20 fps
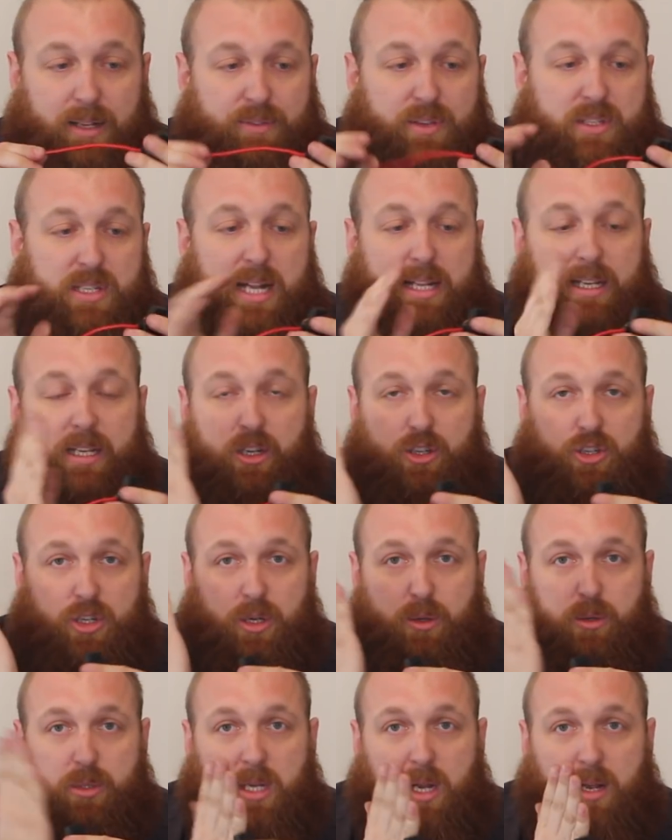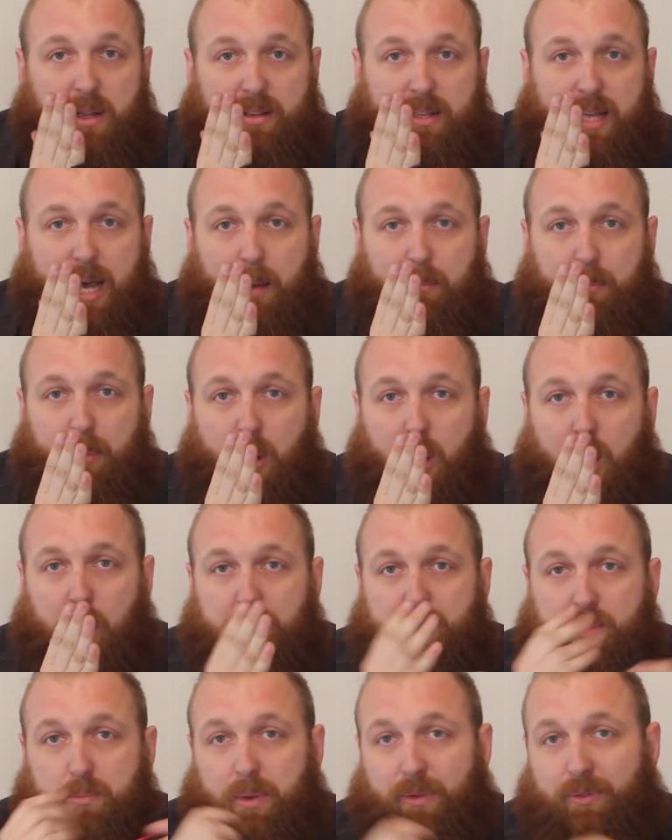If there's any issues, that
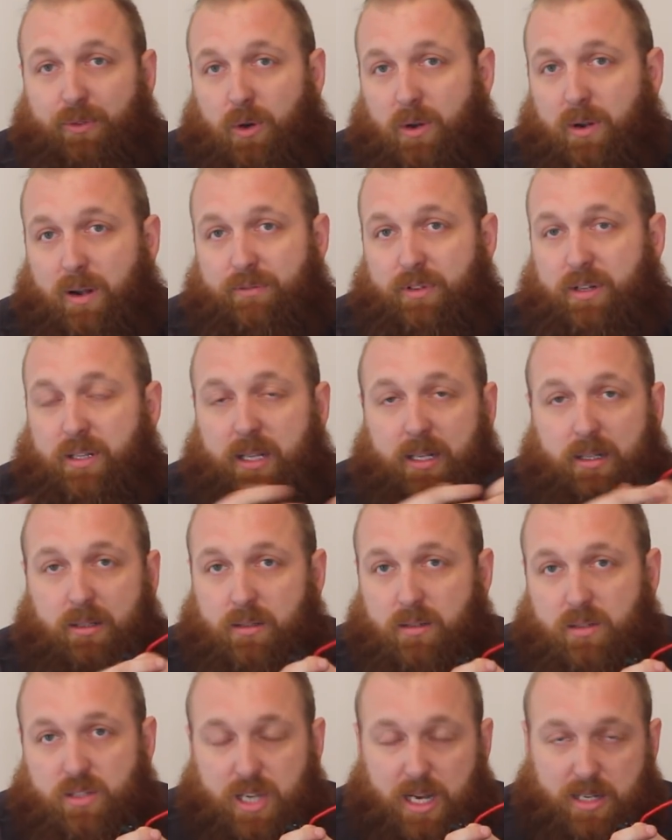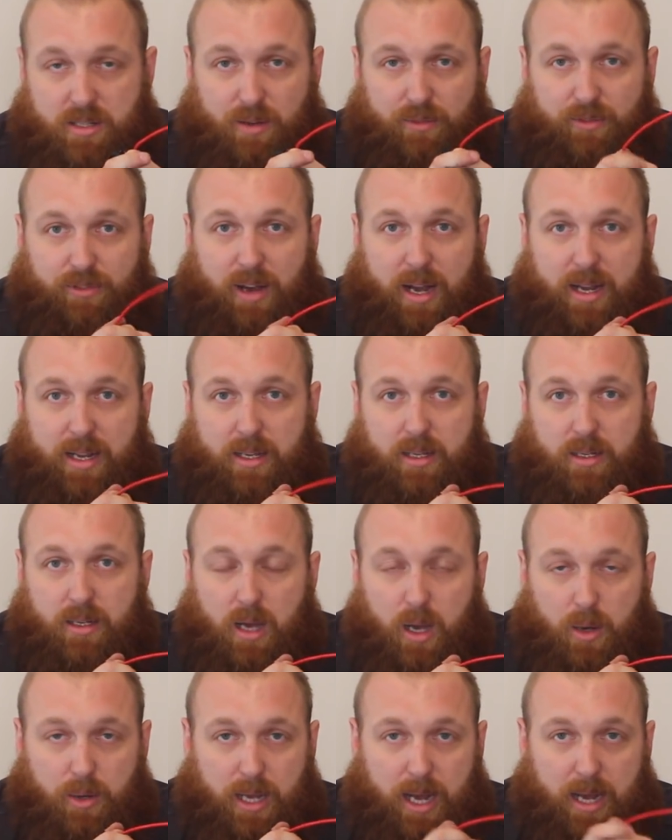pops before everything sets on fire,
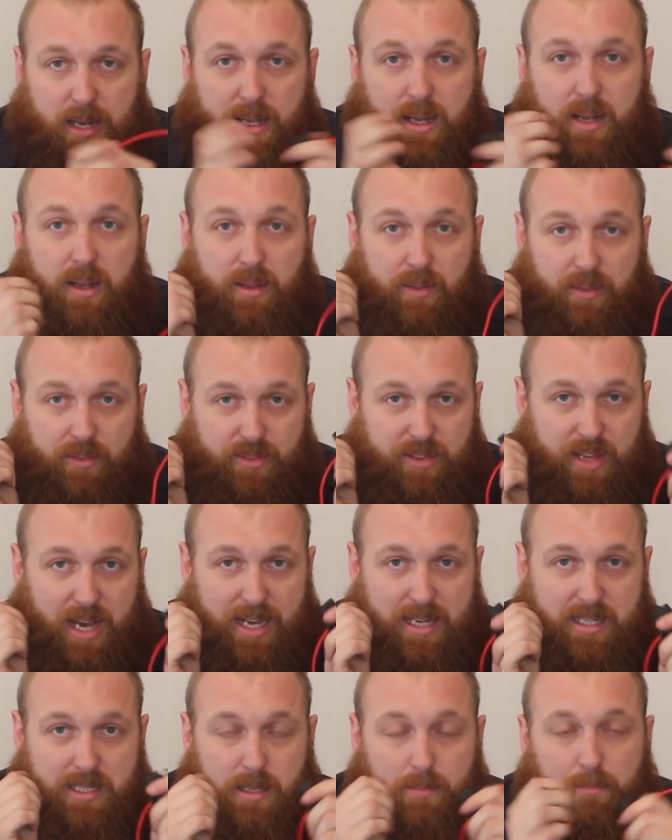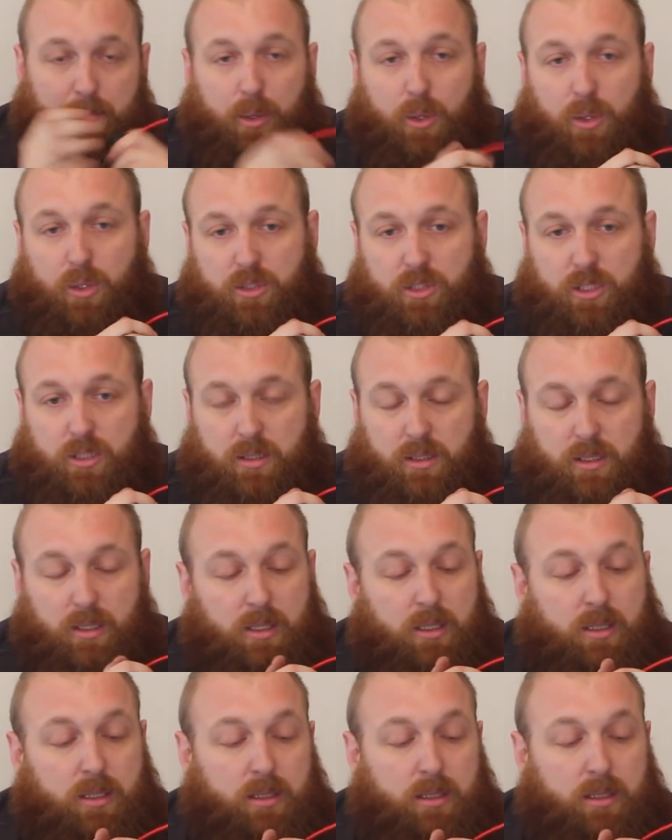okay? That is important.